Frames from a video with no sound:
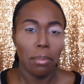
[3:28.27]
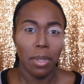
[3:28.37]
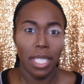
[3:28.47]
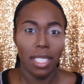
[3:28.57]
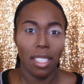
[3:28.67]

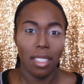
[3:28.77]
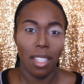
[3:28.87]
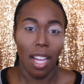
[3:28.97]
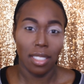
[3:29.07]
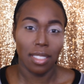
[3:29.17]
but
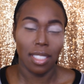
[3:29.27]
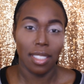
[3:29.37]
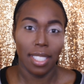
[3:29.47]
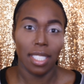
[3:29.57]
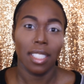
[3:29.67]
honestly,
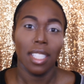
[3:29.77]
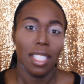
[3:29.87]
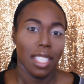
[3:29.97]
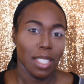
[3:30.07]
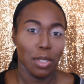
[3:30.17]
like,
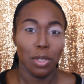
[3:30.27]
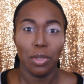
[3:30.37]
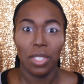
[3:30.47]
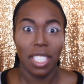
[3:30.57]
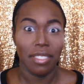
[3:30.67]
you
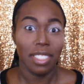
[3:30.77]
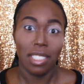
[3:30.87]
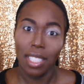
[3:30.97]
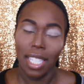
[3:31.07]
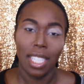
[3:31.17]
use it every
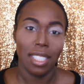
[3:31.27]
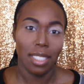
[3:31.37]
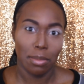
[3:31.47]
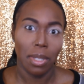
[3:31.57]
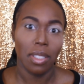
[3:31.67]
day, the
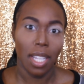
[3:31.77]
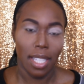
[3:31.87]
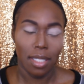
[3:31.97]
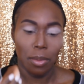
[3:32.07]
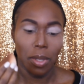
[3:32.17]
smell
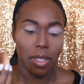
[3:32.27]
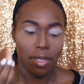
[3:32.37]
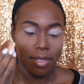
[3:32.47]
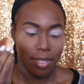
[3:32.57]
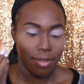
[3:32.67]
kind of
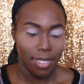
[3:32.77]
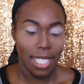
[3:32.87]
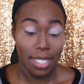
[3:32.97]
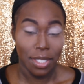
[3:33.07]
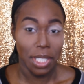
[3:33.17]
will
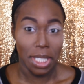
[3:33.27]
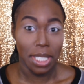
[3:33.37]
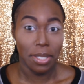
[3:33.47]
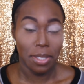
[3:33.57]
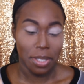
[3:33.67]
get to
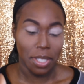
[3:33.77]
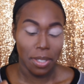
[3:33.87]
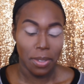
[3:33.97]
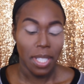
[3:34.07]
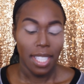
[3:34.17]
you.
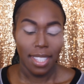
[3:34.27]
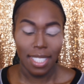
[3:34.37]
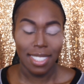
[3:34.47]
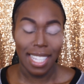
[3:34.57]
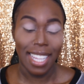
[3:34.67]
So
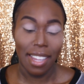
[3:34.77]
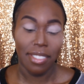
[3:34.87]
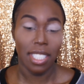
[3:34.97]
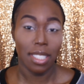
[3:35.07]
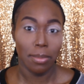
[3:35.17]
this not
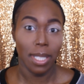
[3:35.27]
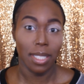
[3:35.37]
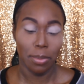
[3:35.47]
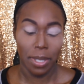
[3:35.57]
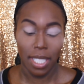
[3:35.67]
having a smell
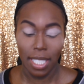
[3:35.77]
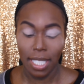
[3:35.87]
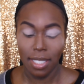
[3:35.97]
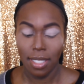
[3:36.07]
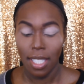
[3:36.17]
is pretty
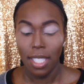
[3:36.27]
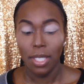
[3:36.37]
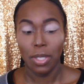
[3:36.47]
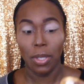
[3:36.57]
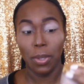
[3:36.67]
nice.
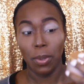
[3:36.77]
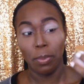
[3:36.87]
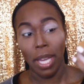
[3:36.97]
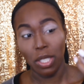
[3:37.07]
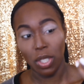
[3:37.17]
So
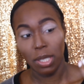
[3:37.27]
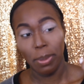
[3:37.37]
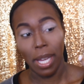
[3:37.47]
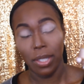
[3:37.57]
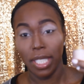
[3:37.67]
Patrick's
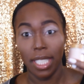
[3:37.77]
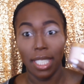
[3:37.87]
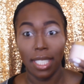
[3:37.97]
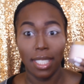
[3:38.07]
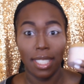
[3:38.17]
powder
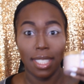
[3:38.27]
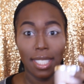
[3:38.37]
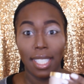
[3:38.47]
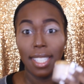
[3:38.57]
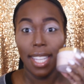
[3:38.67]
is
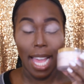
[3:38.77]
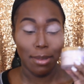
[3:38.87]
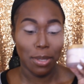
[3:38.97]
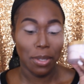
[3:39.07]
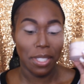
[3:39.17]

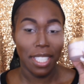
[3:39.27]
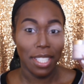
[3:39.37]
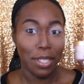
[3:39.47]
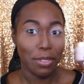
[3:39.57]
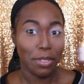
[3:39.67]
absolutely a
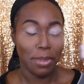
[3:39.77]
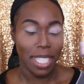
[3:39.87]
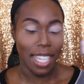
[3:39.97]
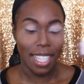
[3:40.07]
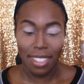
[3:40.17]
go for
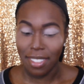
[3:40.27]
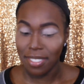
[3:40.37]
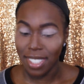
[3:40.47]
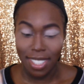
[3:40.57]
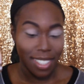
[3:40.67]
me. I
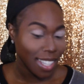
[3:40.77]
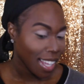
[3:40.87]
love it.